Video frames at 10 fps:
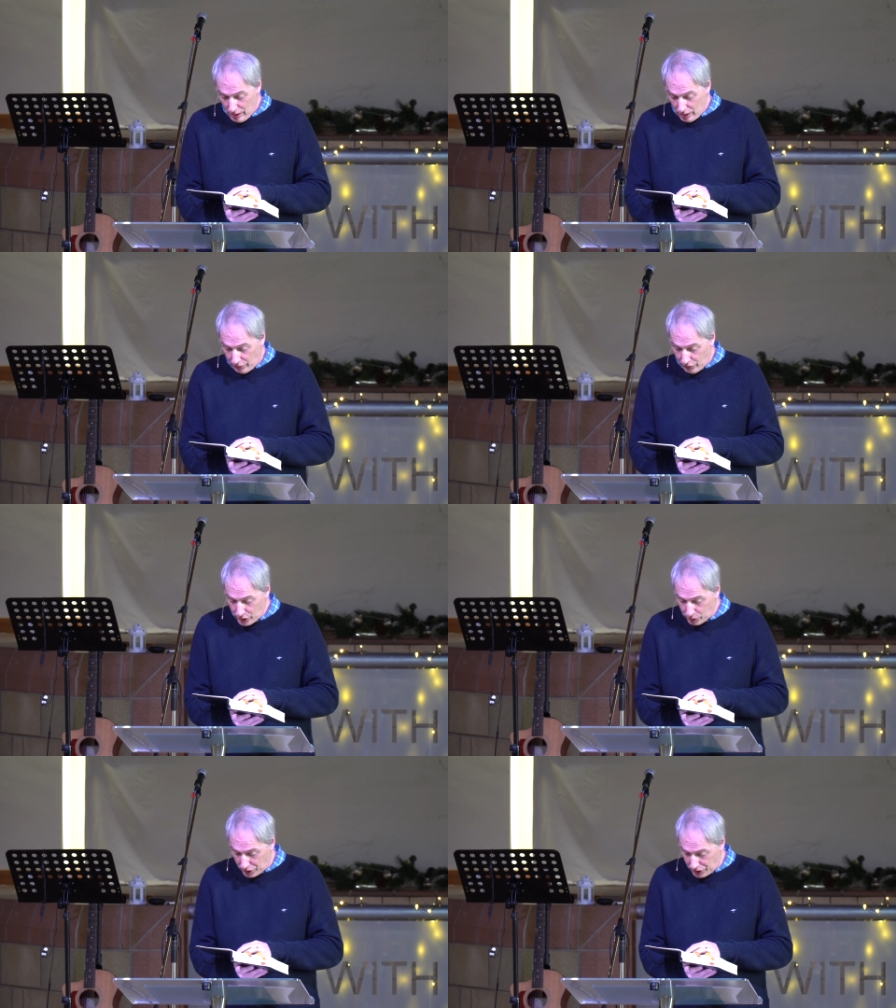The
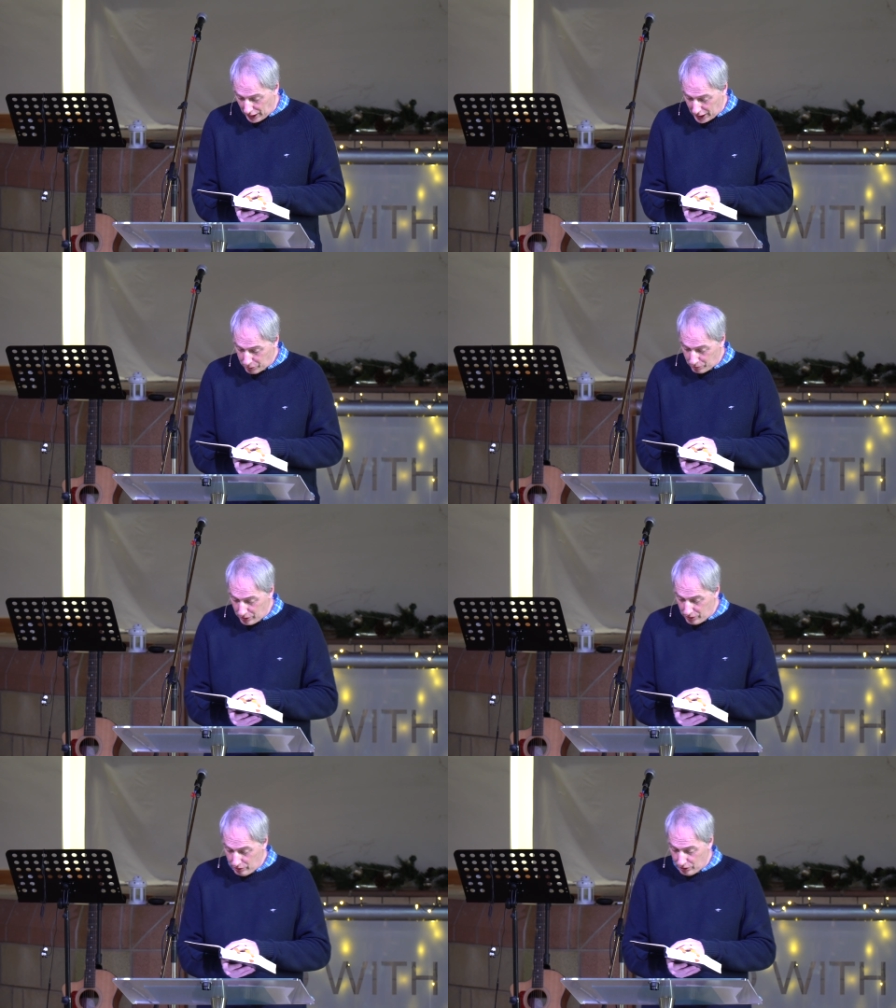first was
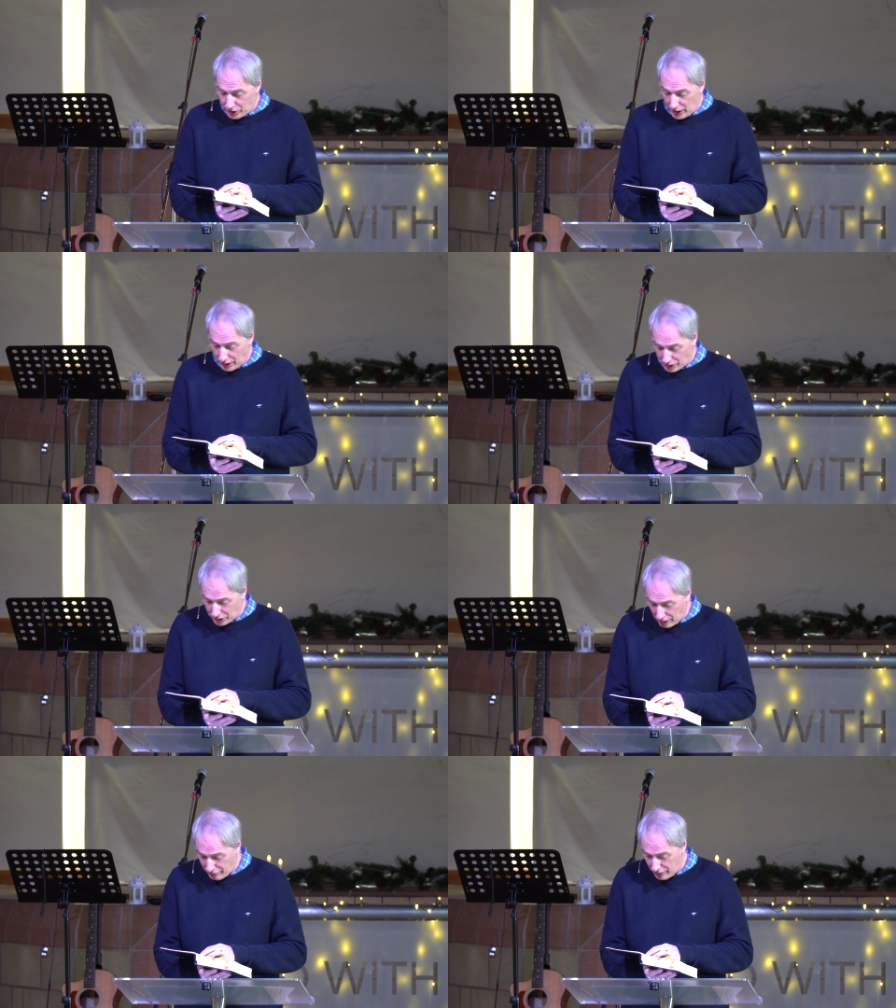jasper, the second
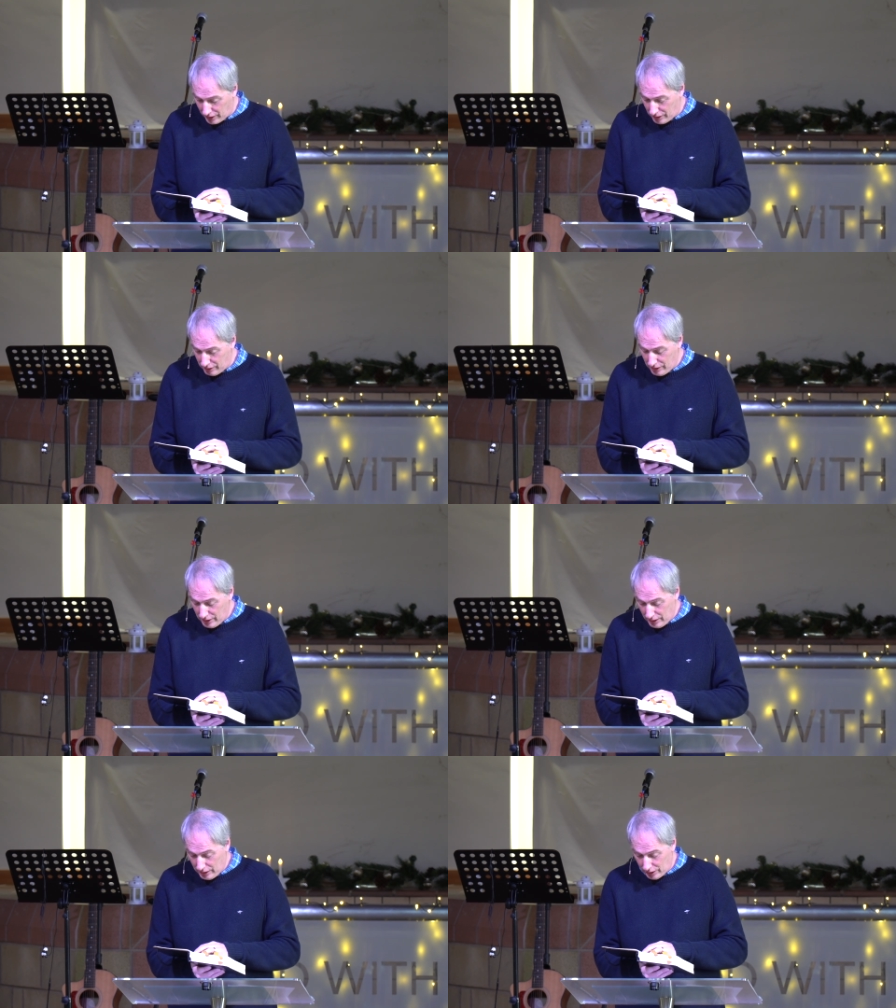sapphire,
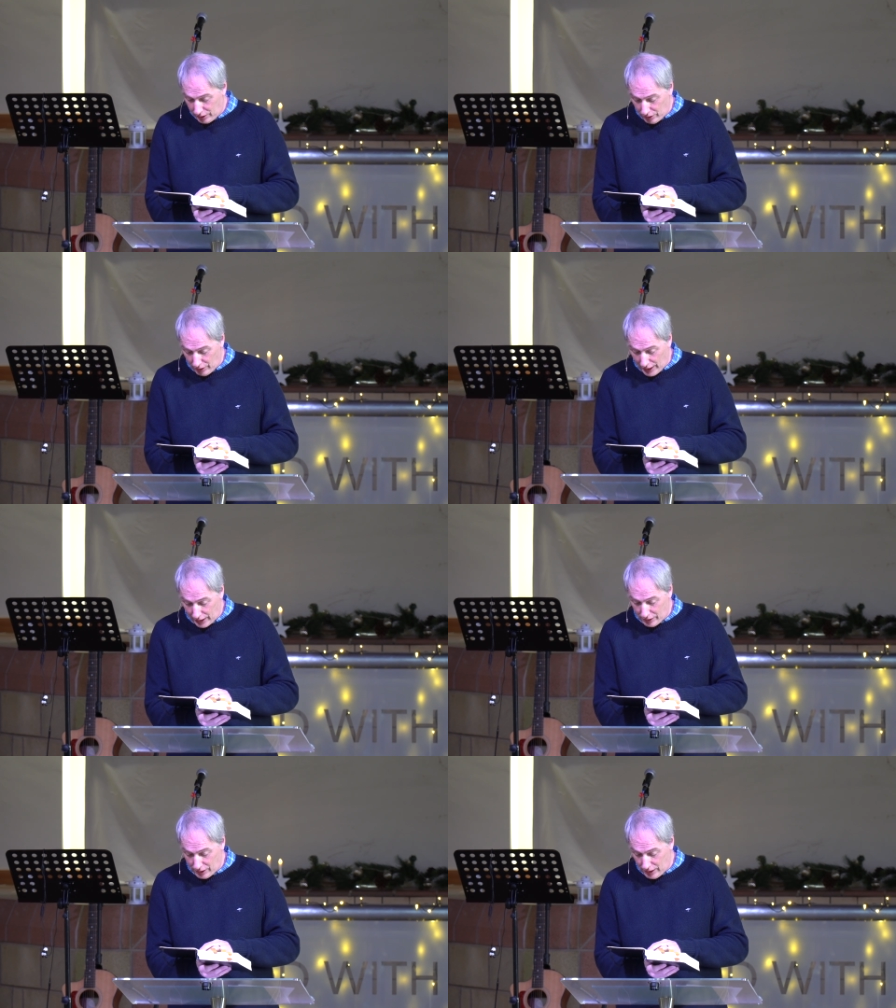the third
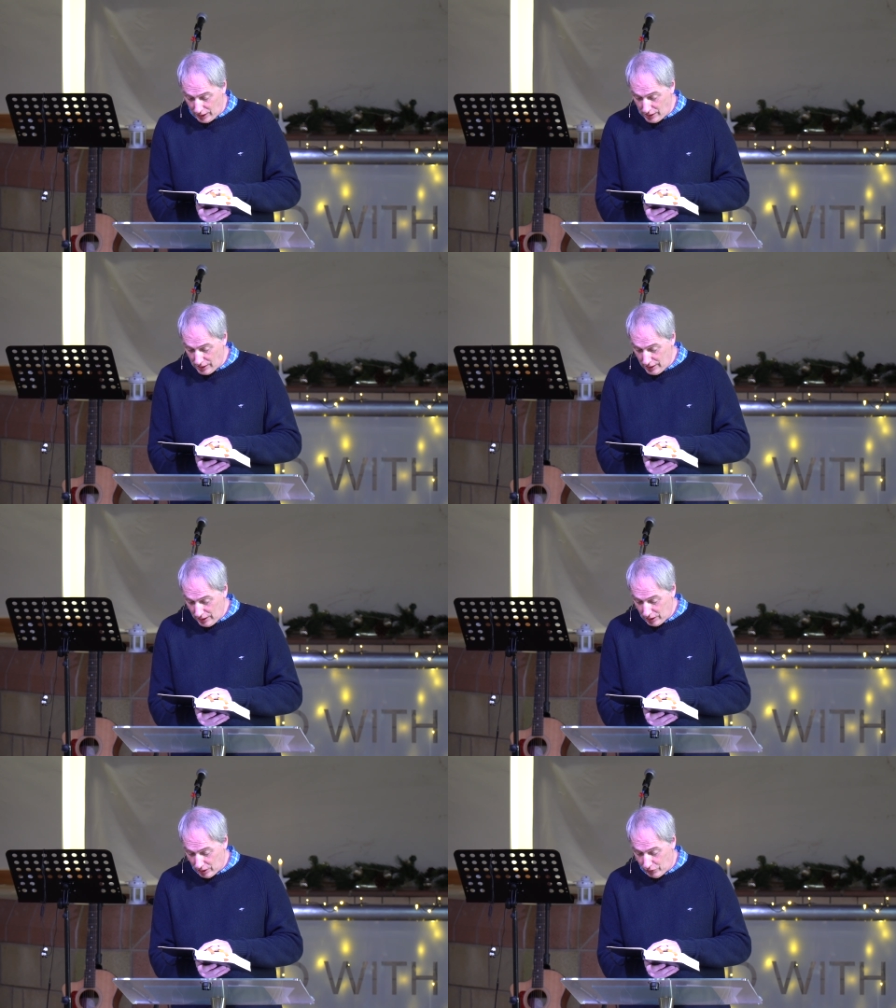agate,
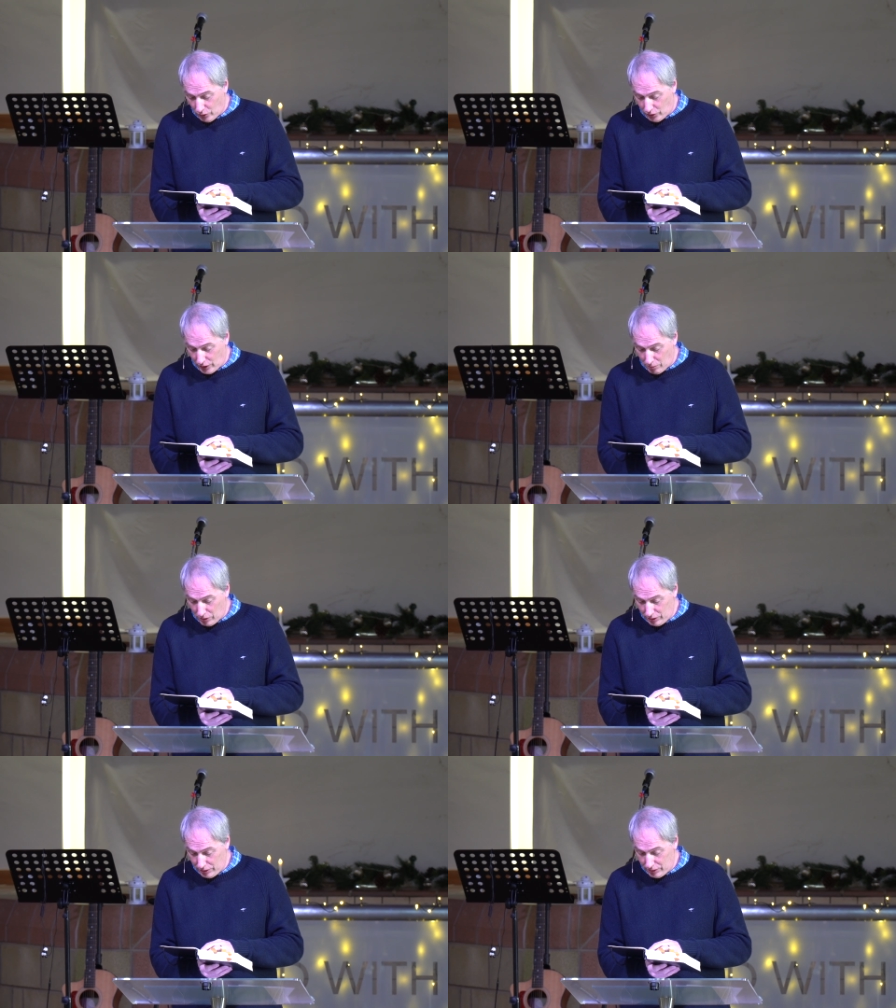the fourth
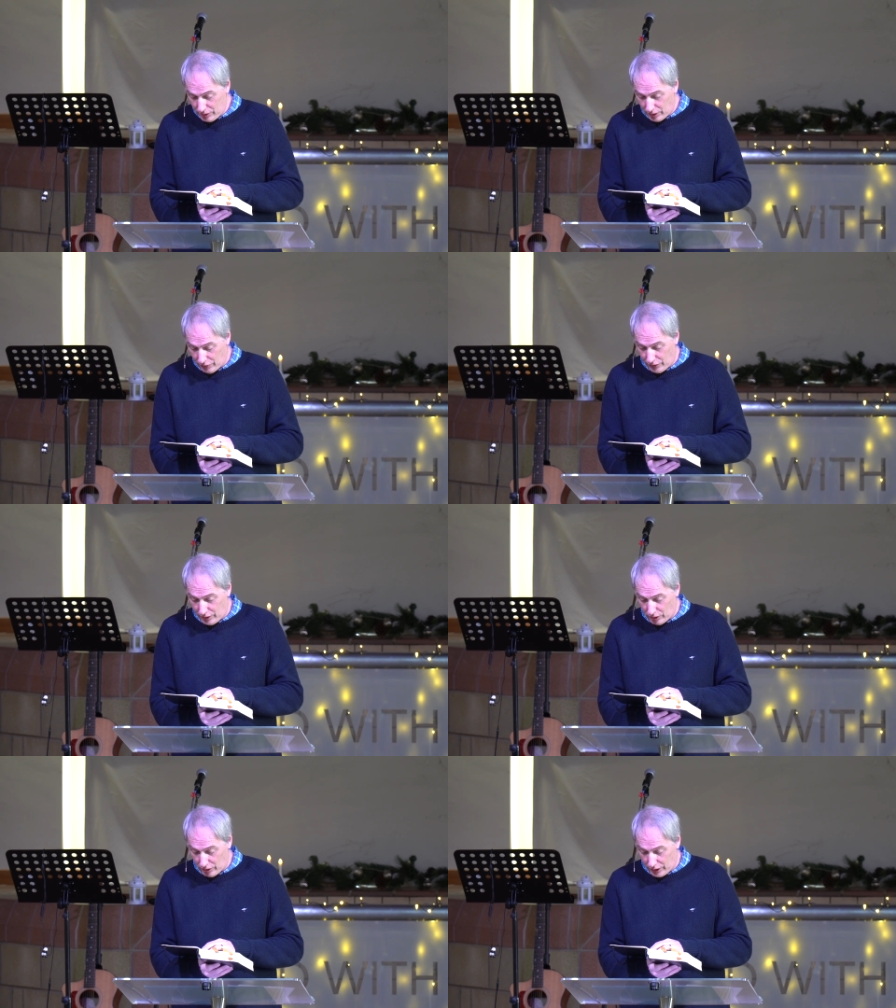emerald, the
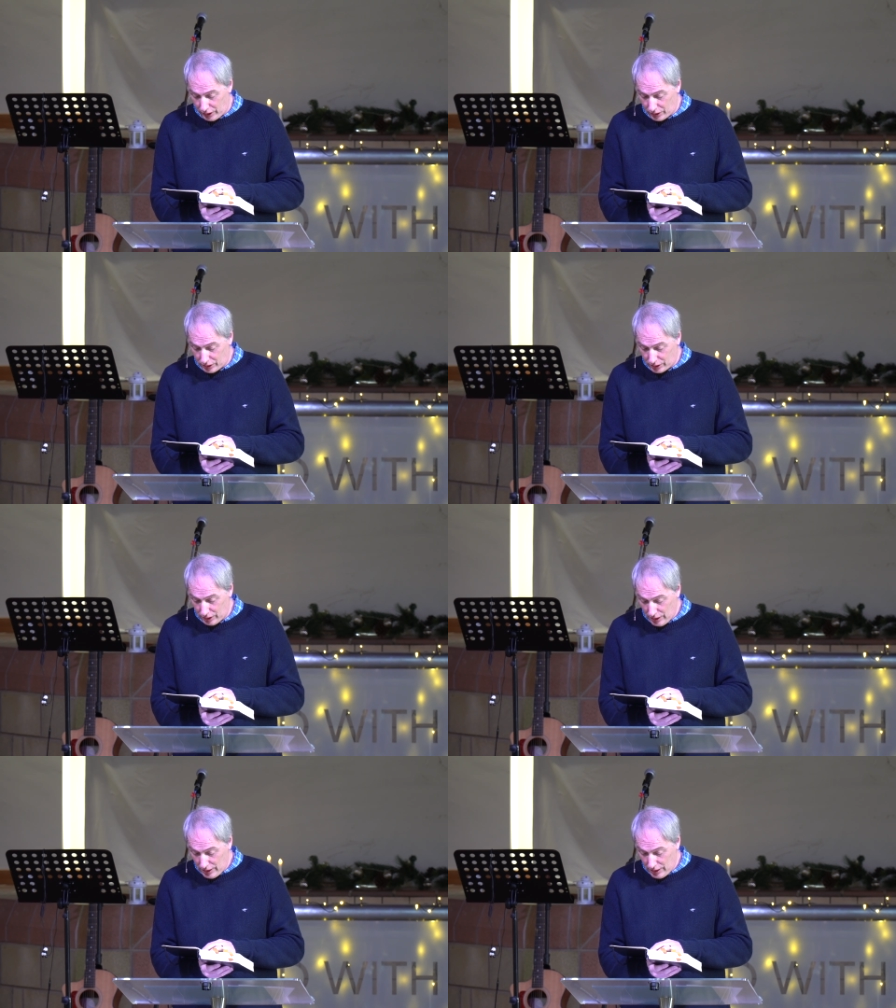fifth onyx,